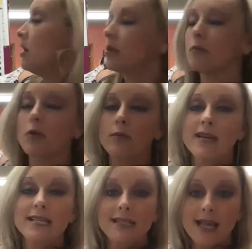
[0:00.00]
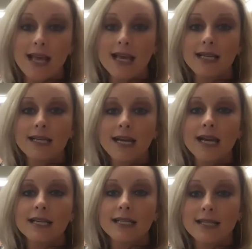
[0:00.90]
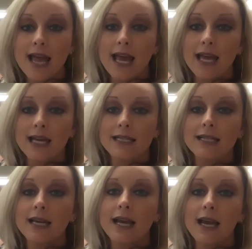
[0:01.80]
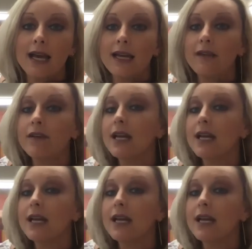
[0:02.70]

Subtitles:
the more we see it, say it, and even